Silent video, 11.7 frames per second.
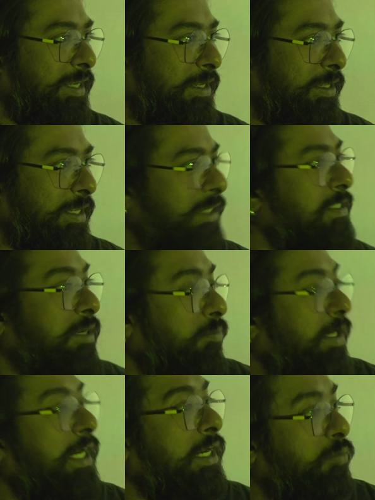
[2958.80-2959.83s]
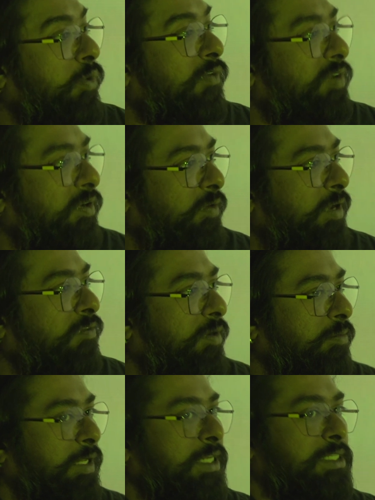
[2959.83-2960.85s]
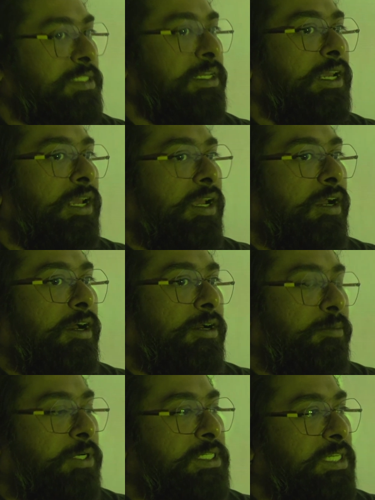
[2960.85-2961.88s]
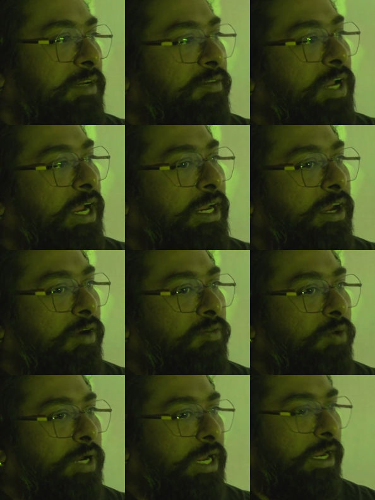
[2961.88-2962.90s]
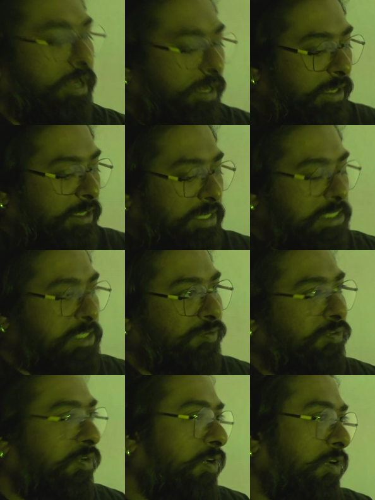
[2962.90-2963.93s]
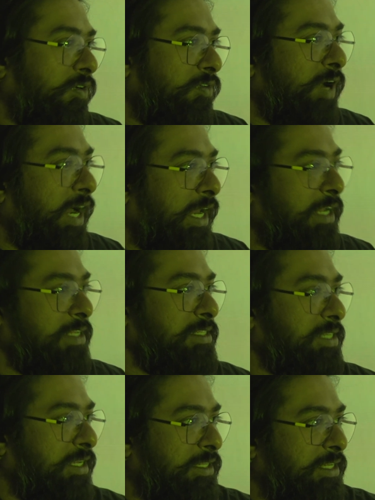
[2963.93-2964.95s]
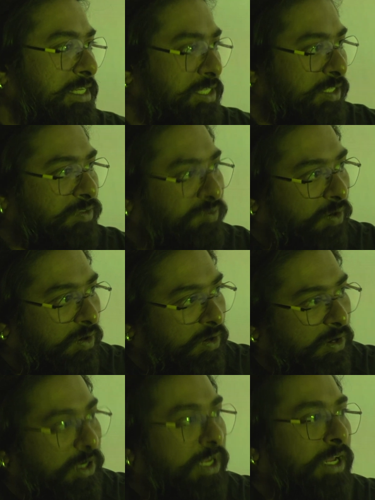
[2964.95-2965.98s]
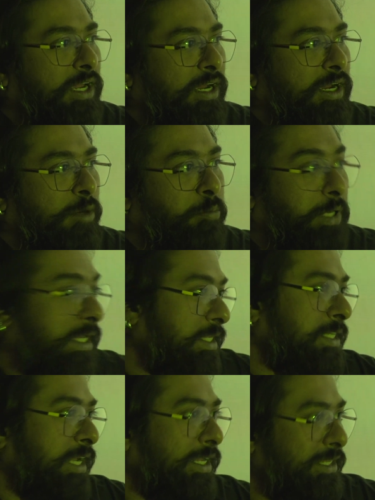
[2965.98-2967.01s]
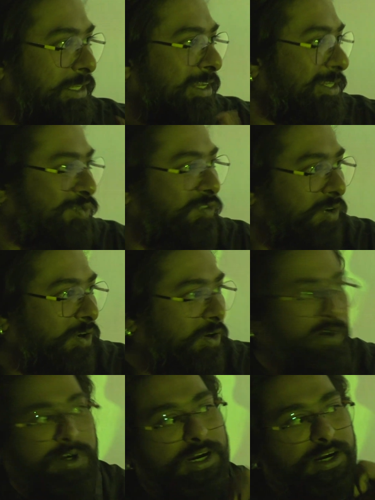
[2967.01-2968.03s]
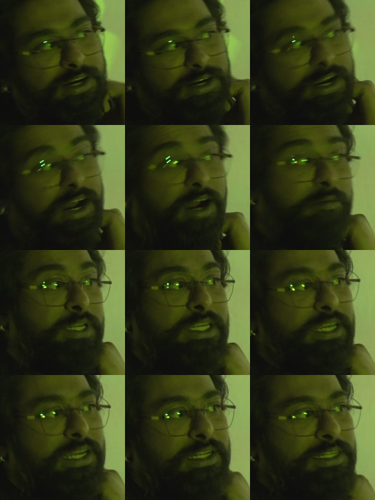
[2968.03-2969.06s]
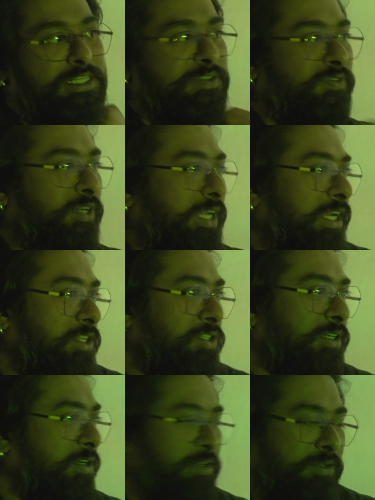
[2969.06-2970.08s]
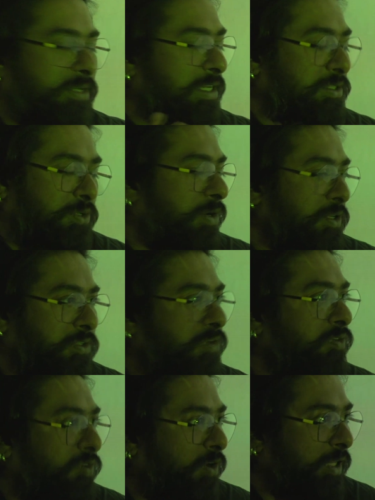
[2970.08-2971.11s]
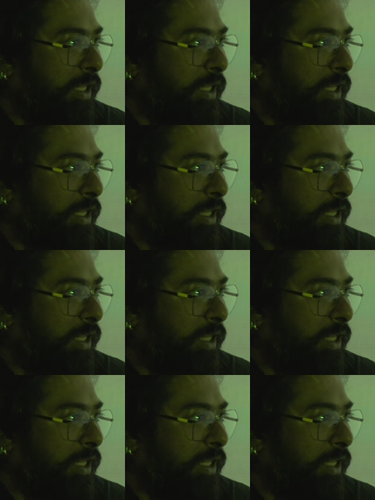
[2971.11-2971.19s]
that it's completely moved away from this perceived idea of, okay, this for violence and this for peace and this for harmony and this for nature and so on and so forth,